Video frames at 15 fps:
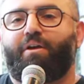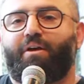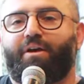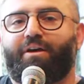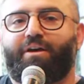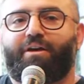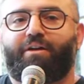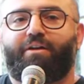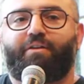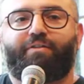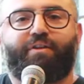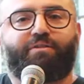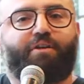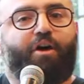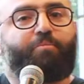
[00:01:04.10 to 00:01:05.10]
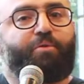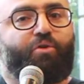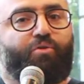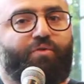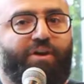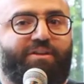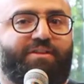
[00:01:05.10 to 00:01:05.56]
the topic
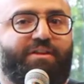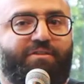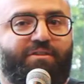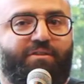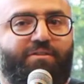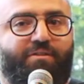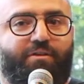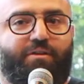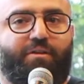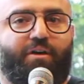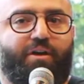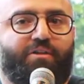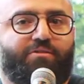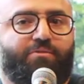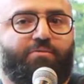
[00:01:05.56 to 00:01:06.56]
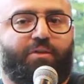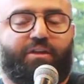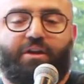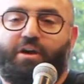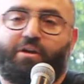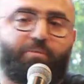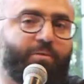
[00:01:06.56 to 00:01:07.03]
of identity, as an
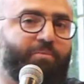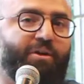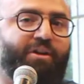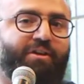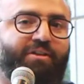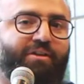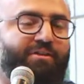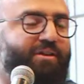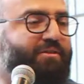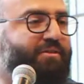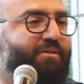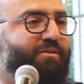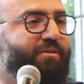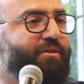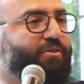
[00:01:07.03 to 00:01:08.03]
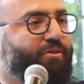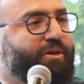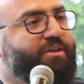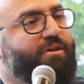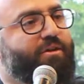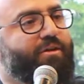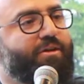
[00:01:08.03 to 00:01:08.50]
Arab American identity or
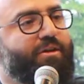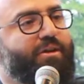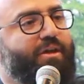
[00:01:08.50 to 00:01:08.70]
any